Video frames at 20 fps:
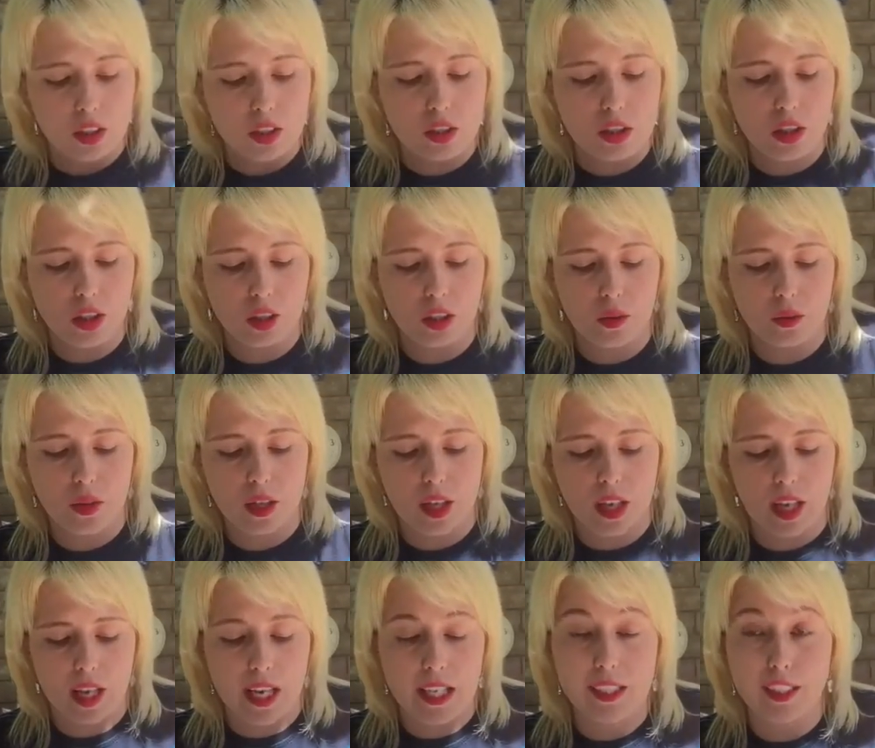So
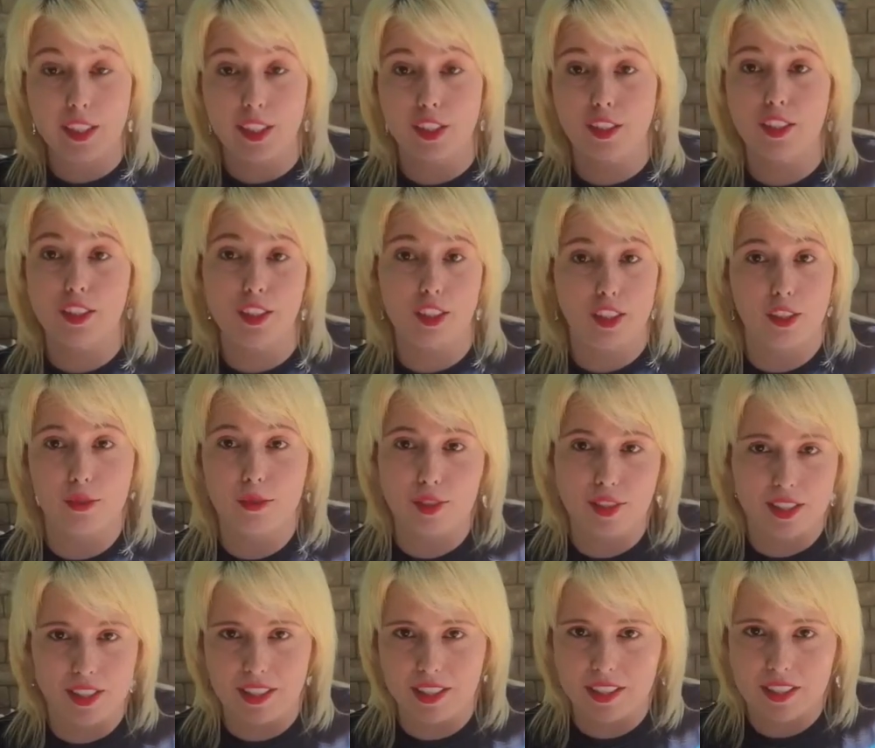I literally
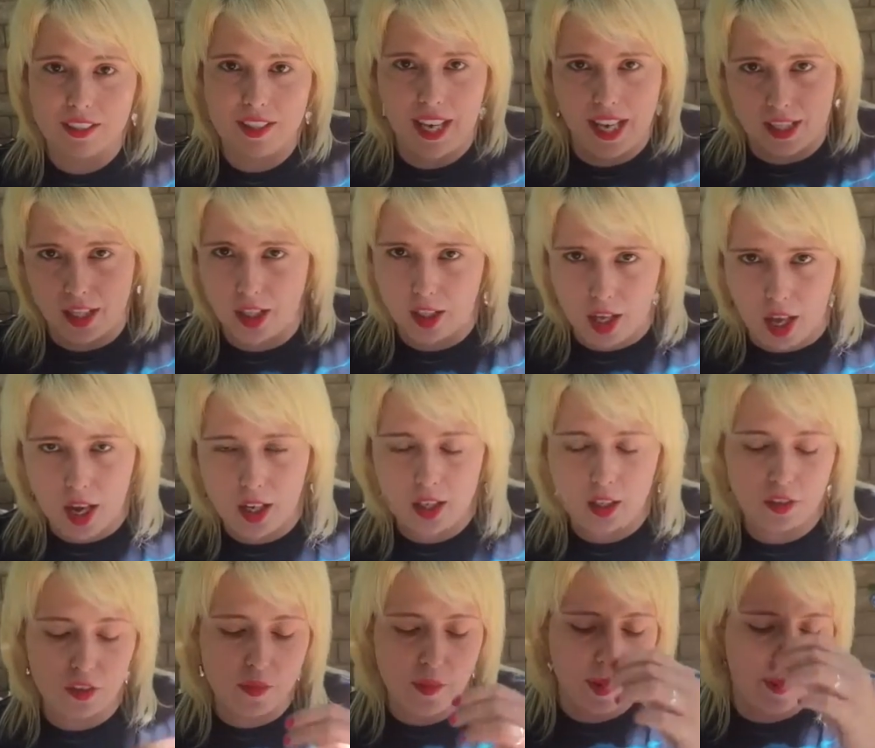use this as a lock
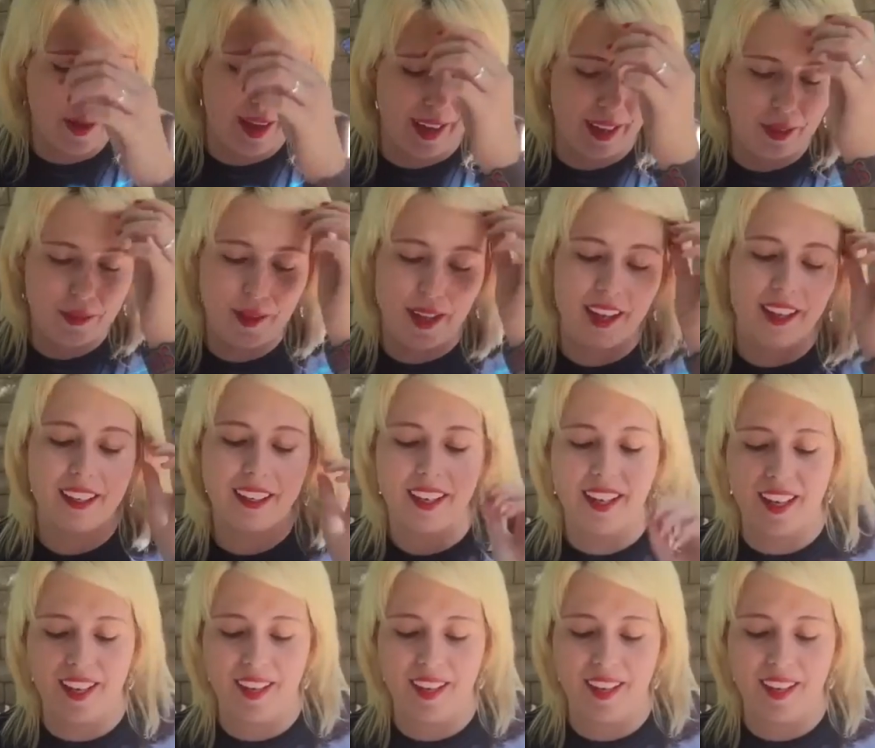for my backpack.